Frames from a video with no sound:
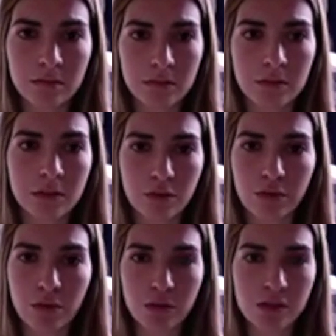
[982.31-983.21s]
Of
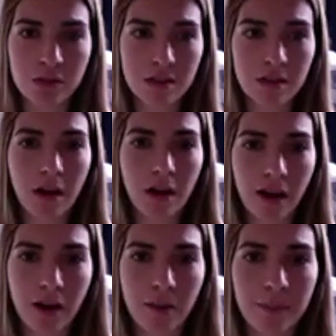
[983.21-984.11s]
course.
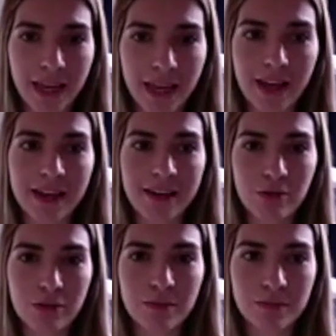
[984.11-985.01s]
And
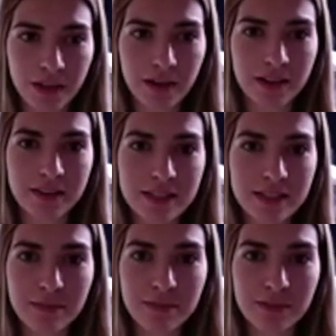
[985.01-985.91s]
at the
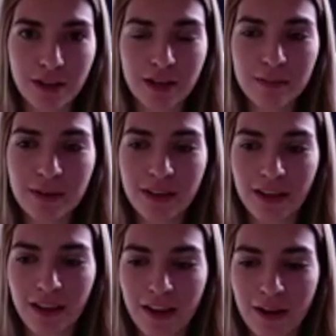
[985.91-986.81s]
same time,
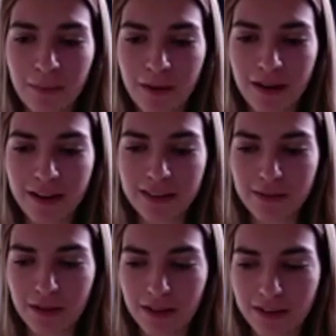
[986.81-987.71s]
let
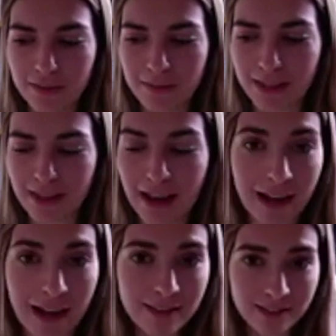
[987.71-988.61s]
me
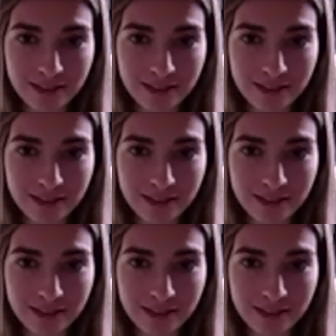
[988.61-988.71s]
add,